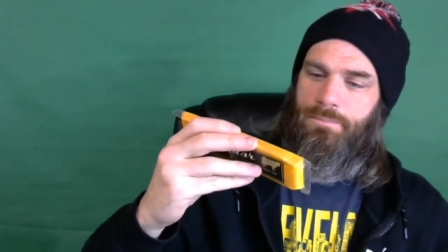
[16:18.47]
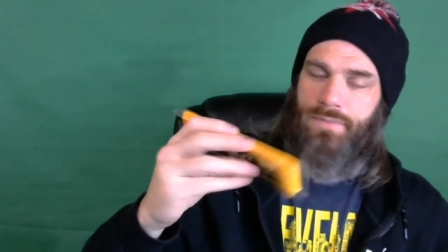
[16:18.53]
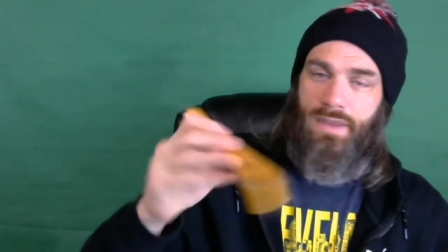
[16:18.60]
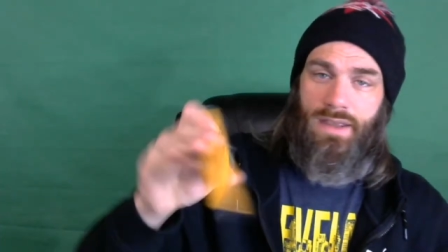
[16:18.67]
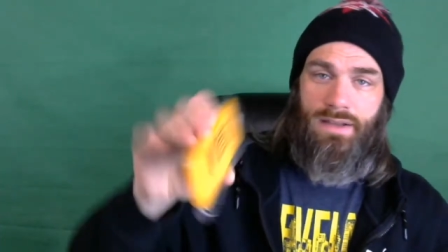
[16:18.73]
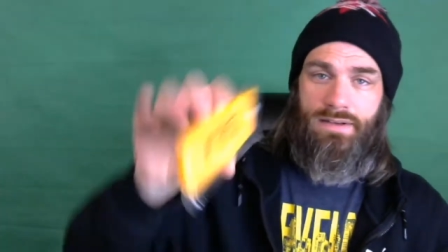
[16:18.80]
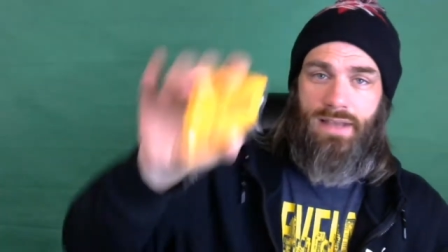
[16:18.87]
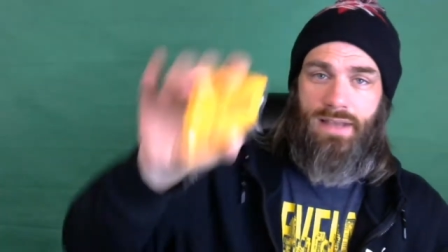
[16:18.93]

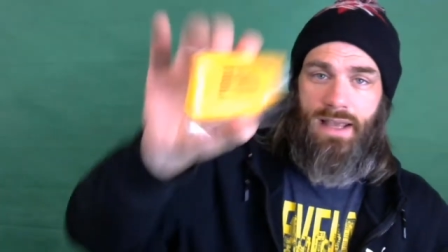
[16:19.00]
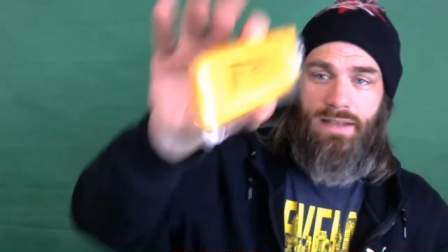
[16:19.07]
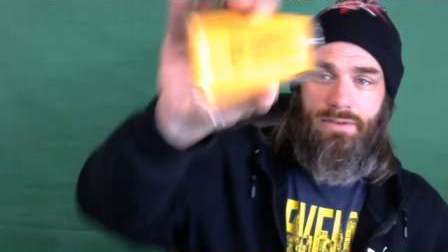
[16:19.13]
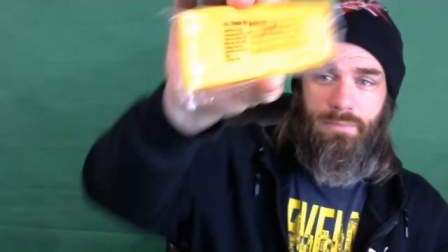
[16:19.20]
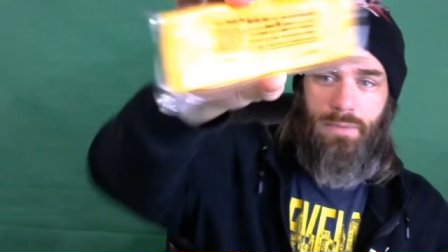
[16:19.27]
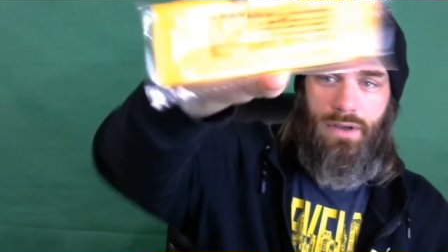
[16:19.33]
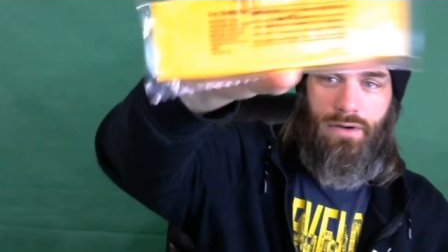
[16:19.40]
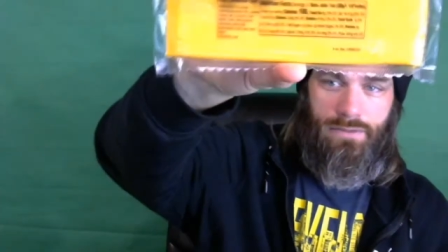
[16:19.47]
contains
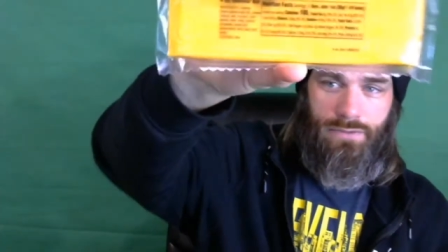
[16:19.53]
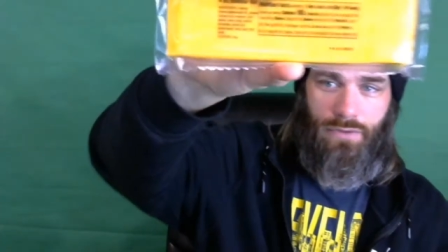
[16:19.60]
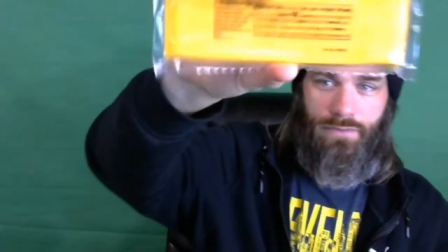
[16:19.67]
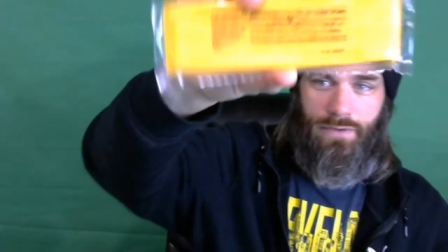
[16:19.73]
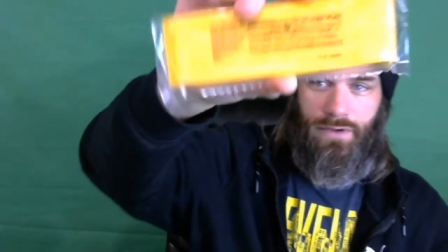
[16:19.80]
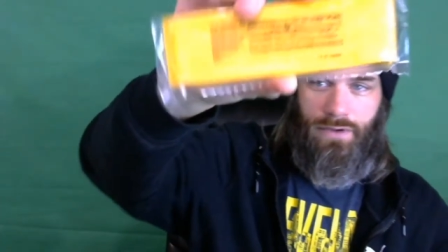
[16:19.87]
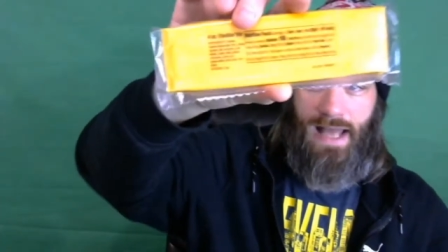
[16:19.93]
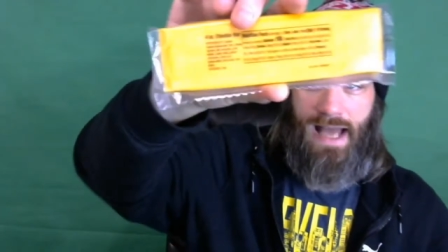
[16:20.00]
milk, so if
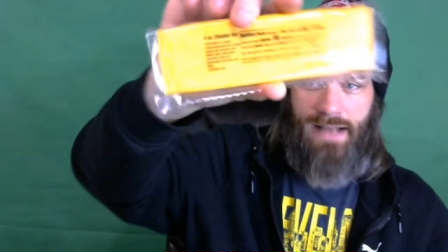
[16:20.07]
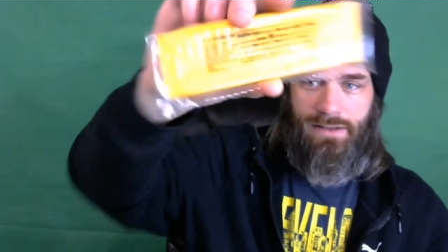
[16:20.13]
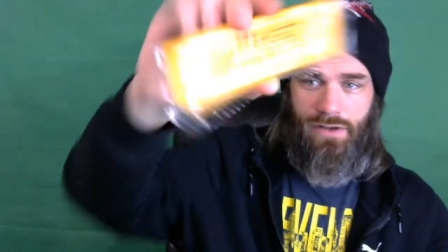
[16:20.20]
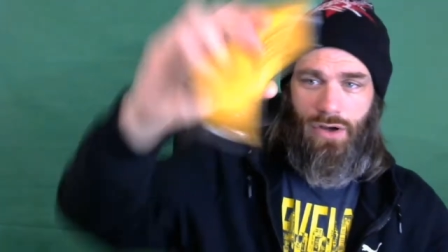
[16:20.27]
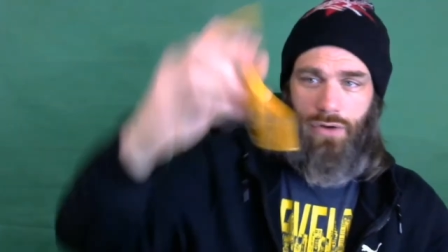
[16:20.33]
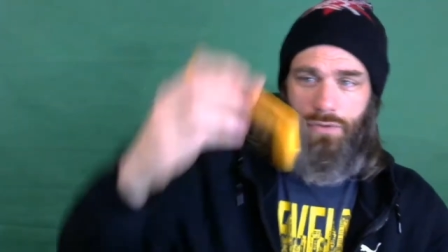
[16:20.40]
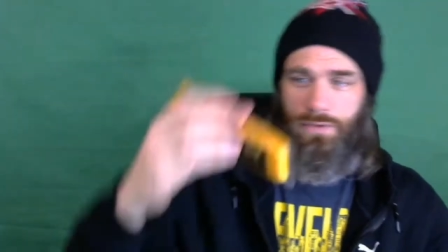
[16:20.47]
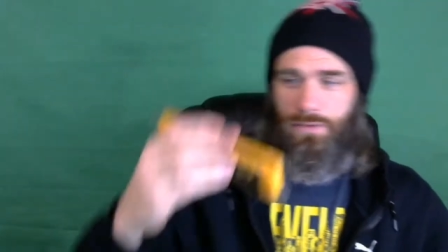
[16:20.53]
you're
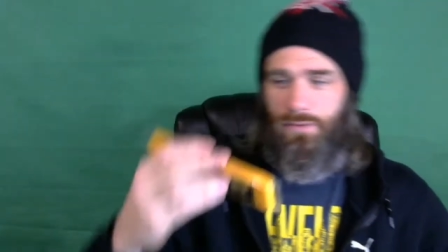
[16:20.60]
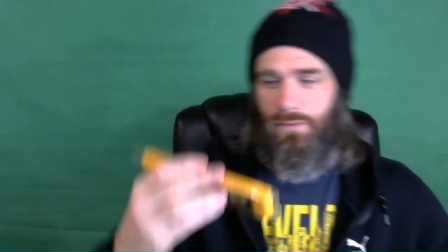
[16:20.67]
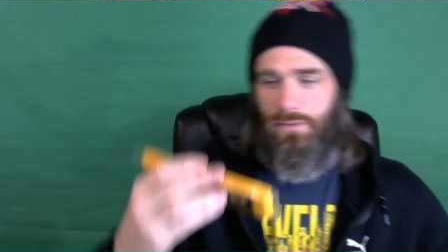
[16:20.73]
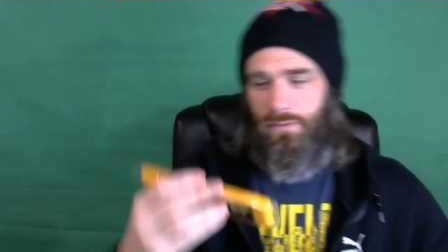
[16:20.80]
lactose,